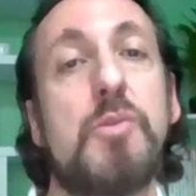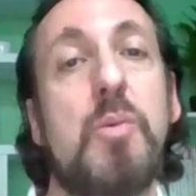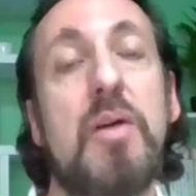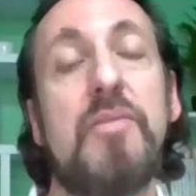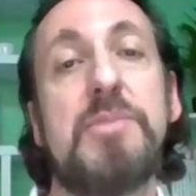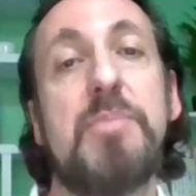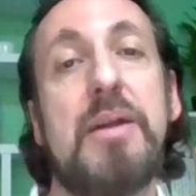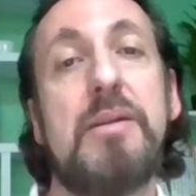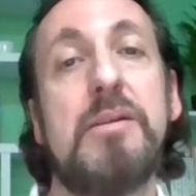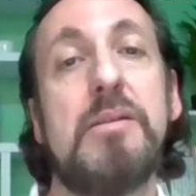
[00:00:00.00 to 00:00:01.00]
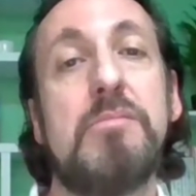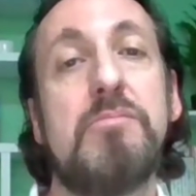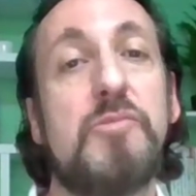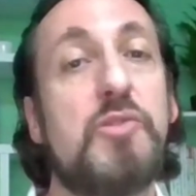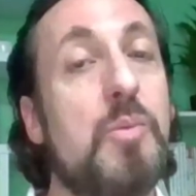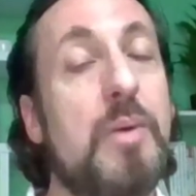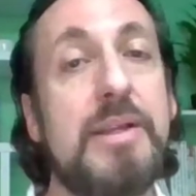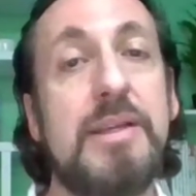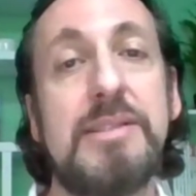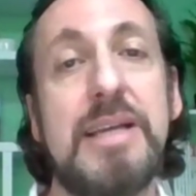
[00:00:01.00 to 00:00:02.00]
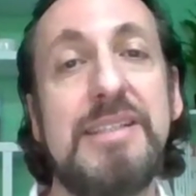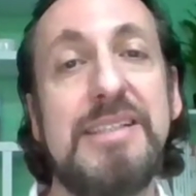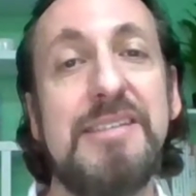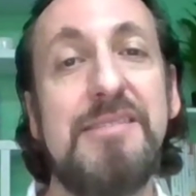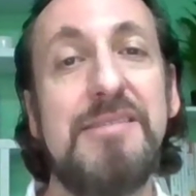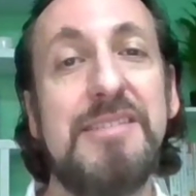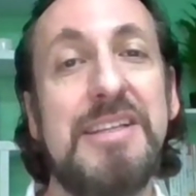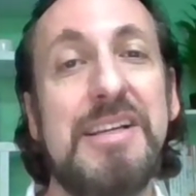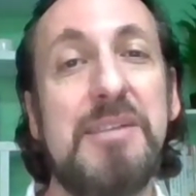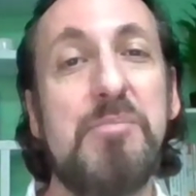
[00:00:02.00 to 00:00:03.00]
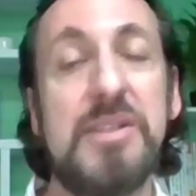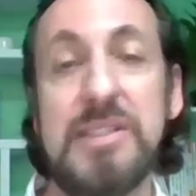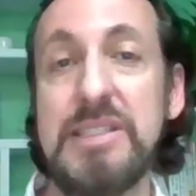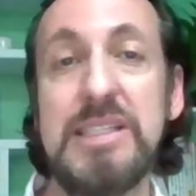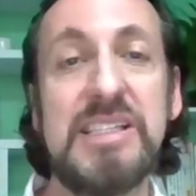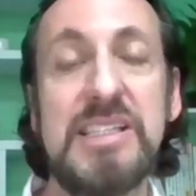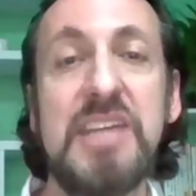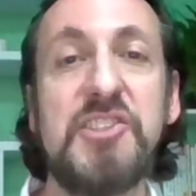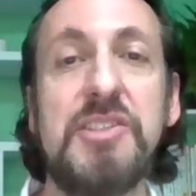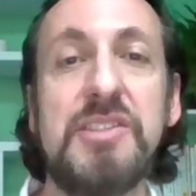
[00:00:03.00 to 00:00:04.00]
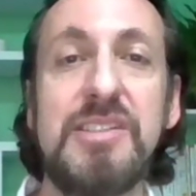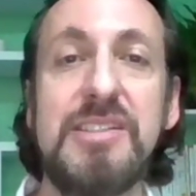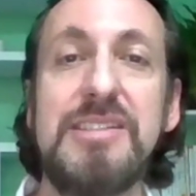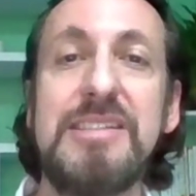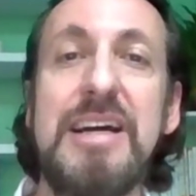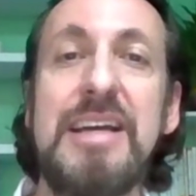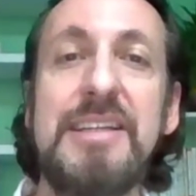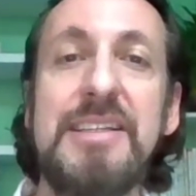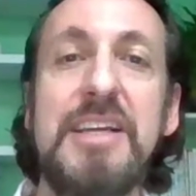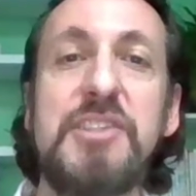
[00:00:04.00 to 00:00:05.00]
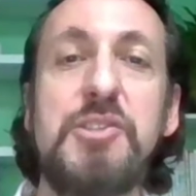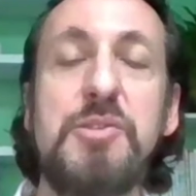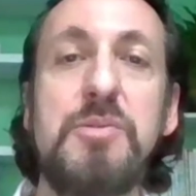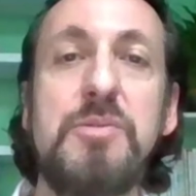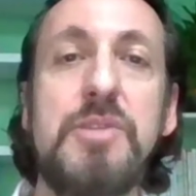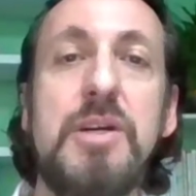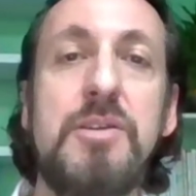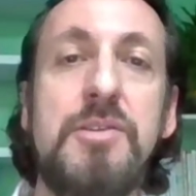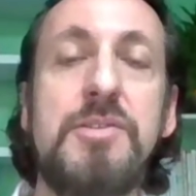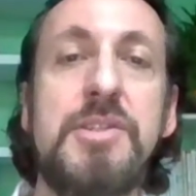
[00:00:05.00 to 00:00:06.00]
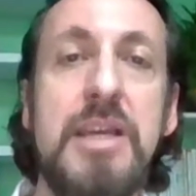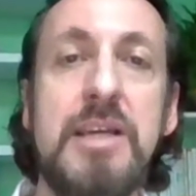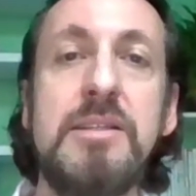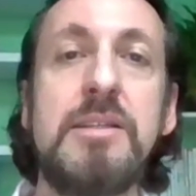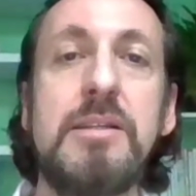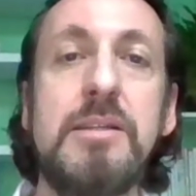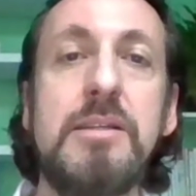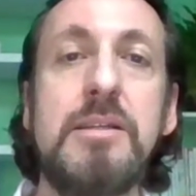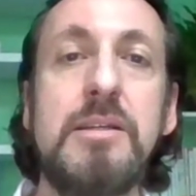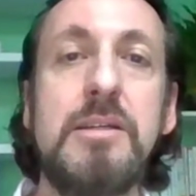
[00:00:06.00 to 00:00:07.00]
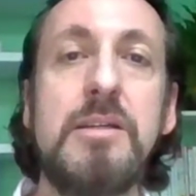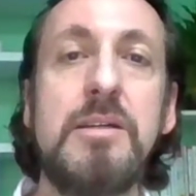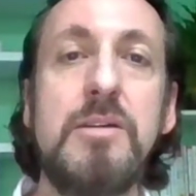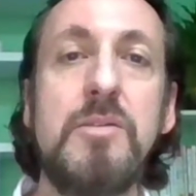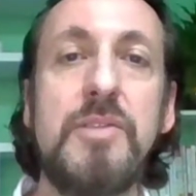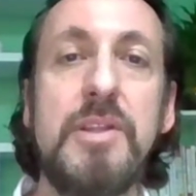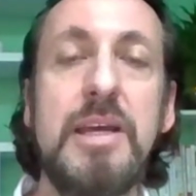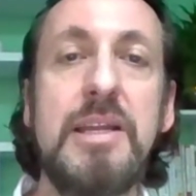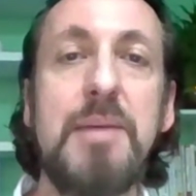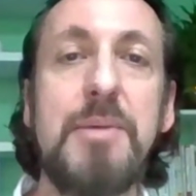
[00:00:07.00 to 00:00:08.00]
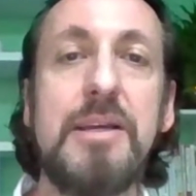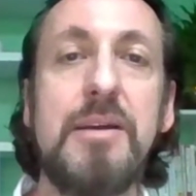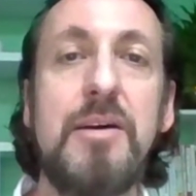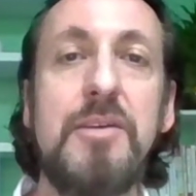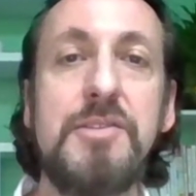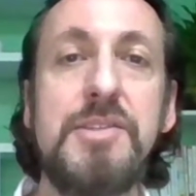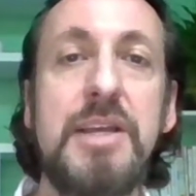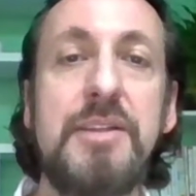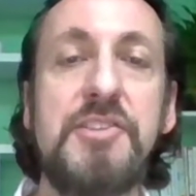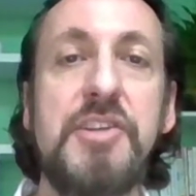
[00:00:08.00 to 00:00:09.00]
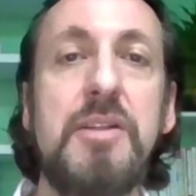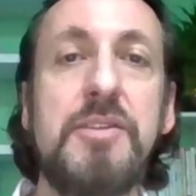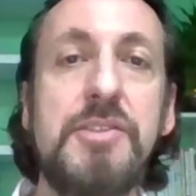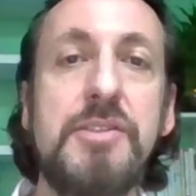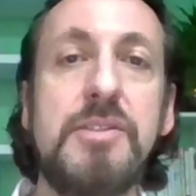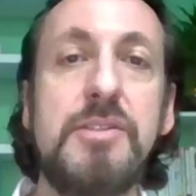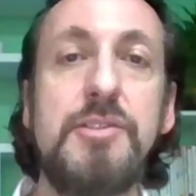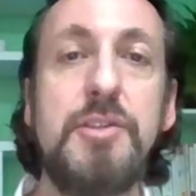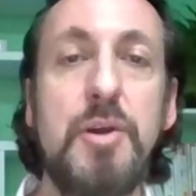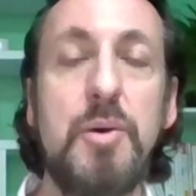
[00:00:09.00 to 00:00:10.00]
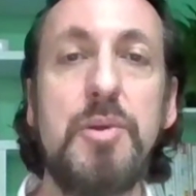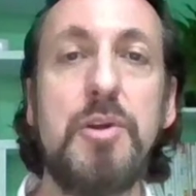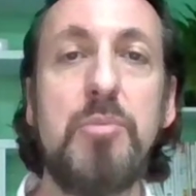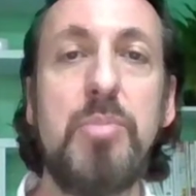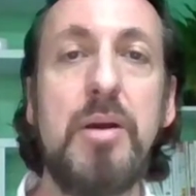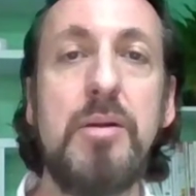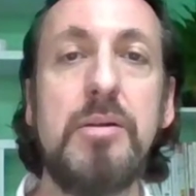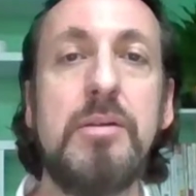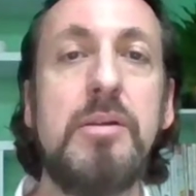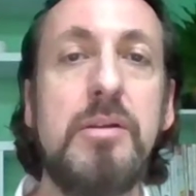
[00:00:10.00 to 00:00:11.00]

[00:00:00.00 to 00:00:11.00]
12 is better, 20 is ideal, but 6 sessions I can get you to understand the dynamic, understand the challenges, know your part,